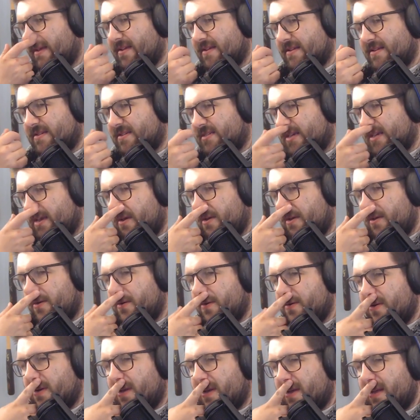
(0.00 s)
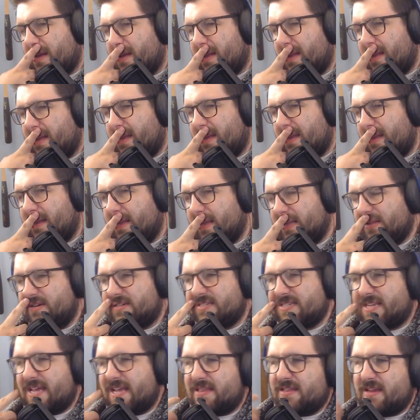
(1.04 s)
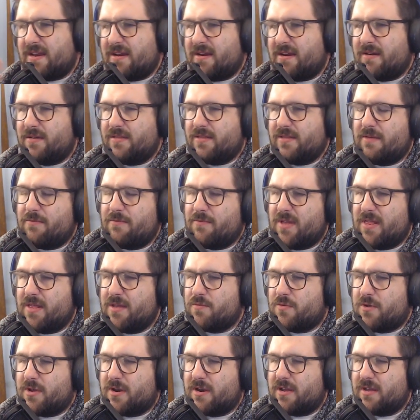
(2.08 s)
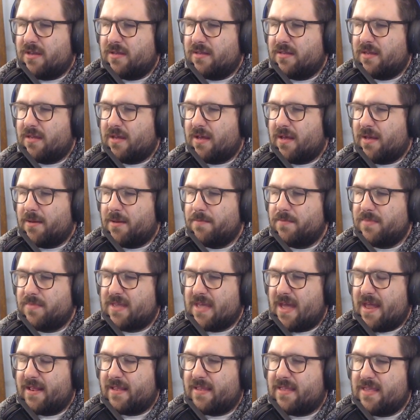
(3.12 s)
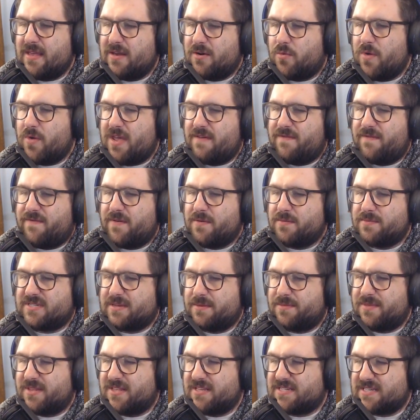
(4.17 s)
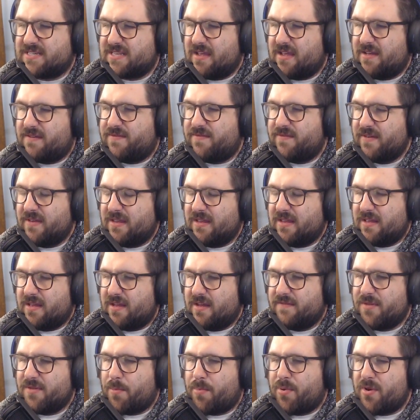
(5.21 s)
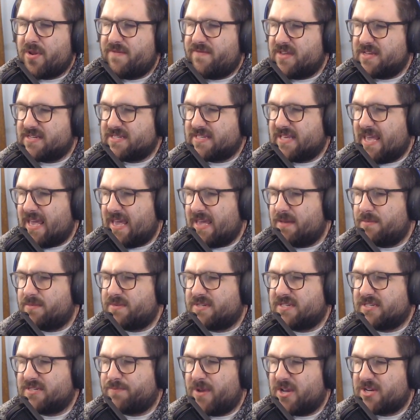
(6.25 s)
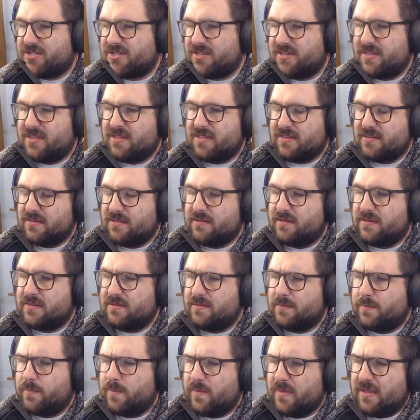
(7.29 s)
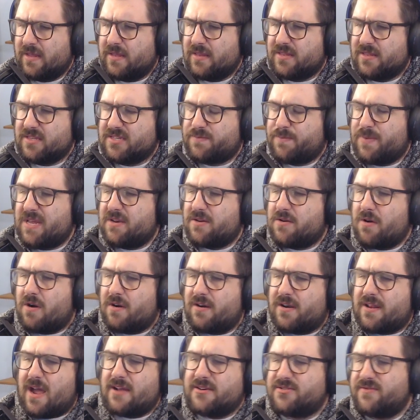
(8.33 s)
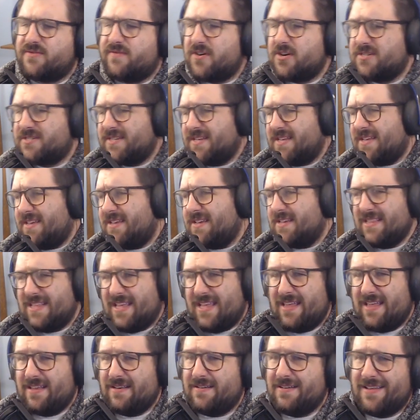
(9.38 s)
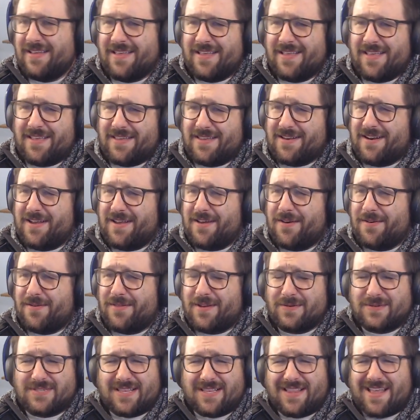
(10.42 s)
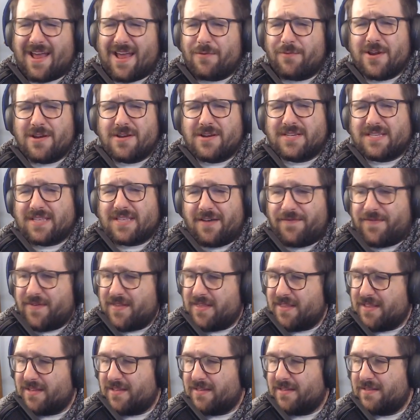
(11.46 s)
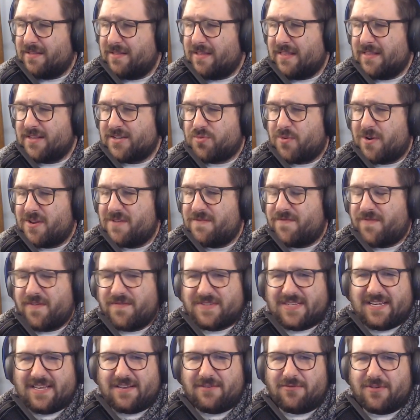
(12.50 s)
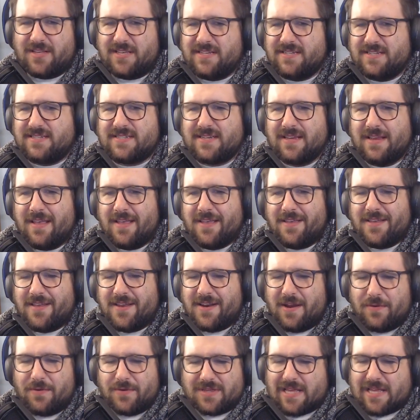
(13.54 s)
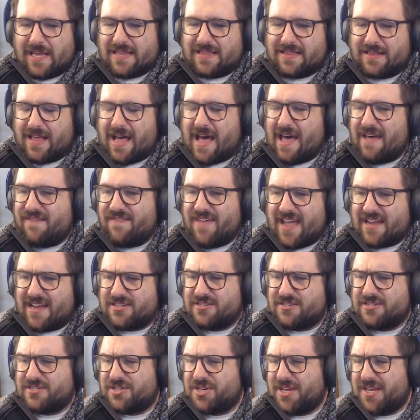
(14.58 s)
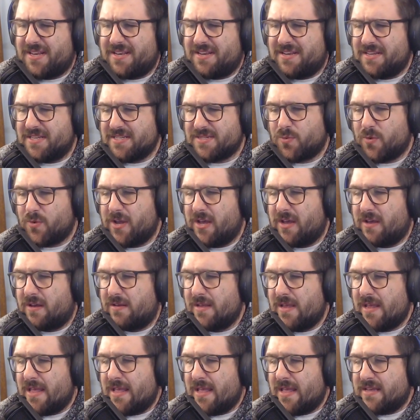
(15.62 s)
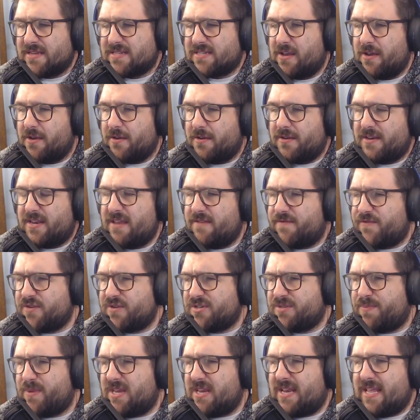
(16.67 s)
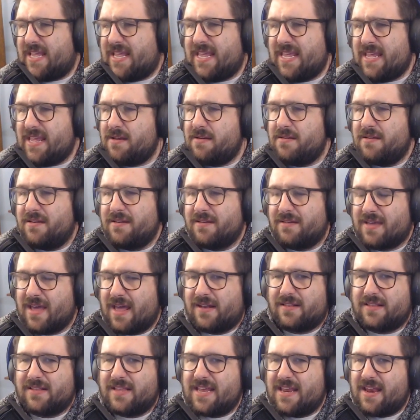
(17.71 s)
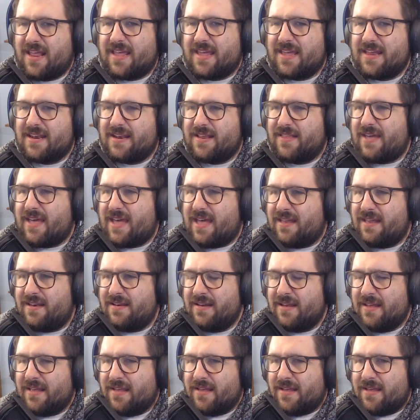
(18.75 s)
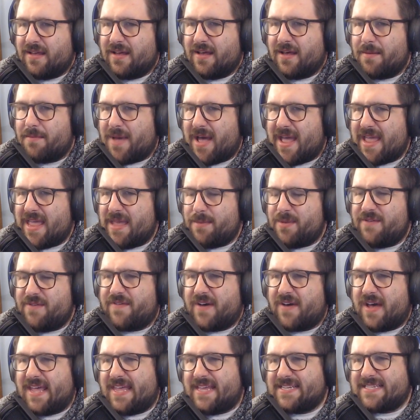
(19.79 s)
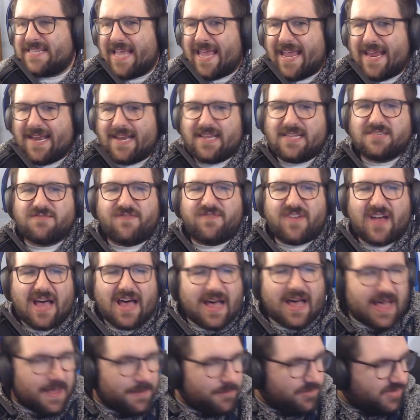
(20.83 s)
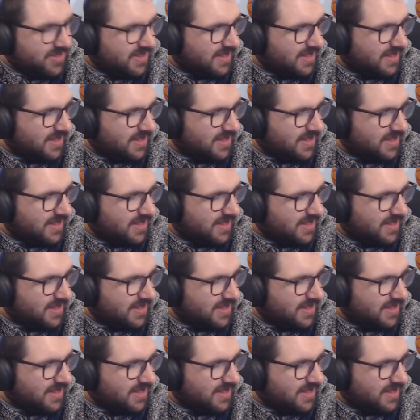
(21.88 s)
So it looks like they really want to kind of get away from some of the stuff of the previous games, especially the speed card controversy, and then there was a lot of weird stuff in the 2015 release, with like the live action shit as well. So Need for Speed Heat kind of leaning into that Miami Vice 80s vibe